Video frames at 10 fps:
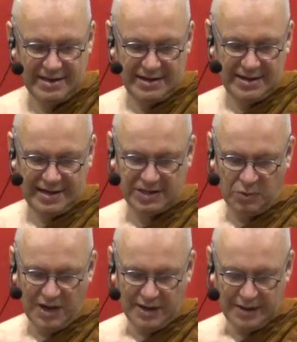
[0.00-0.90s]
Next
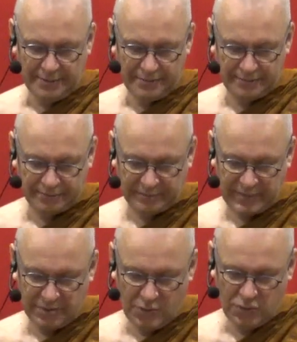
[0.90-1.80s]
one.
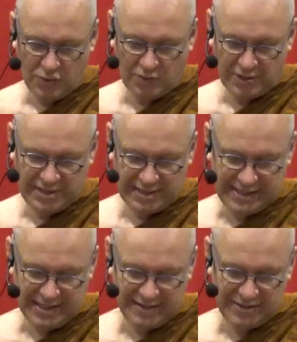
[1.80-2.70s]
Oh, this is
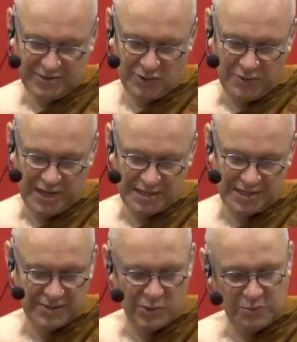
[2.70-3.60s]
a
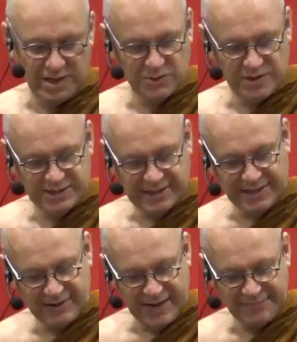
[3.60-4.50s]
two-page two-page question.
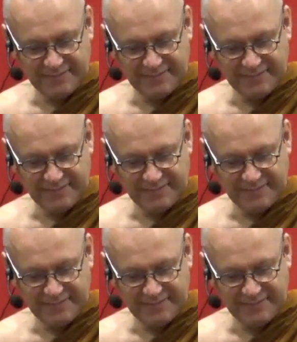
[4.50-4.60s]
Okay.